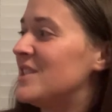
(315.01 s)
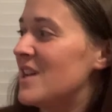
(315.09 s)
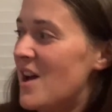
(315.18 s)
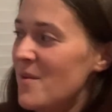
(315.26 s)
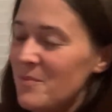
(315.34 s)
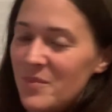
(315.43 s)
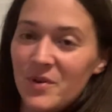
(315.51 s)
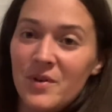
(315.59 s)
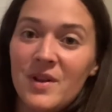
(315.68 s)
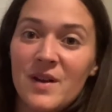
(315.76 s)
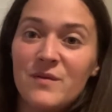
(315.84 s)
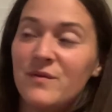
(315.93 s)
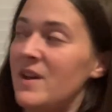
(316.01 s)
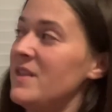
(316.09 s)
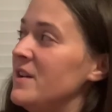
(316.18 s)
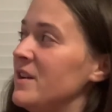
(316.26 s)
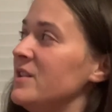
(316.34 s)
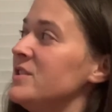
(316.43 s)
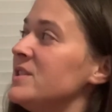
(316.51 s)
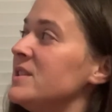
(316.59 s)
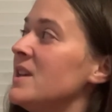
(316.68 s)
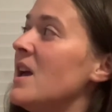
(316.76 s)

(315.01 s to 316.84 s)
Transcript: tumble of feathers,